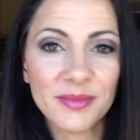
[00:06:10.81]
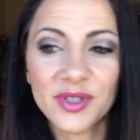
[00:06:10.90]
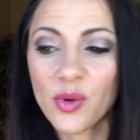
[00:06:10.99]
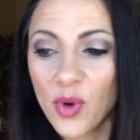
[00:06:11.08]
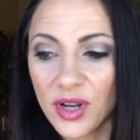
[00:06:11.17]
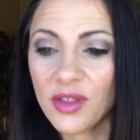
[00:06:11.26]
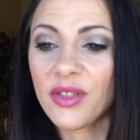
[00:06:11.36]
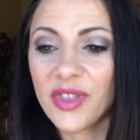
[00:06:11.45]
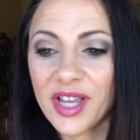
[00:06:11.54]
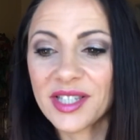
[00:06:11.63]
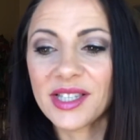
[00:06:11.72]
So one of the
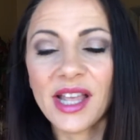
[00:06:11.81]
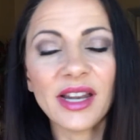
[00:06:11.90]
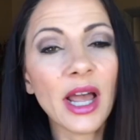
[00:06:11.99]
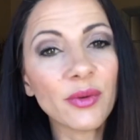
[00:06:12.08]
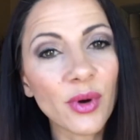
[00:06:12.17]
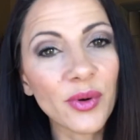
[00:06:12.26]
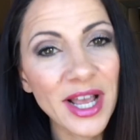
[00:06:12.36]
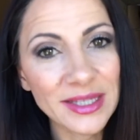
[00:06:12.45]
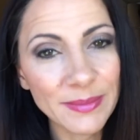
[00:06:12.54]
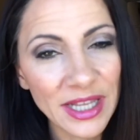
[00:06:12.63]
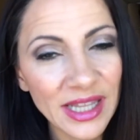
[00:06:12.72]
things that I wrote
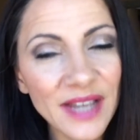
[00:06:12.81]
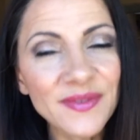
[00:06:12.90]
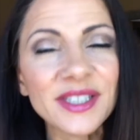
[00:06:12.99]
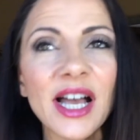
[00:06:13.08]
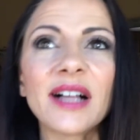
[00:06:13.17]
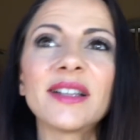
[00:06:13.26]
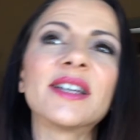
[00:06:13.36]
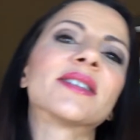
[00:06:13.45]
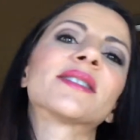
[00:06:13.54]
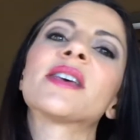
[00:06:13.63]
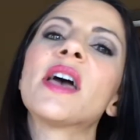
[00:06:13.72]
as my lifestyle is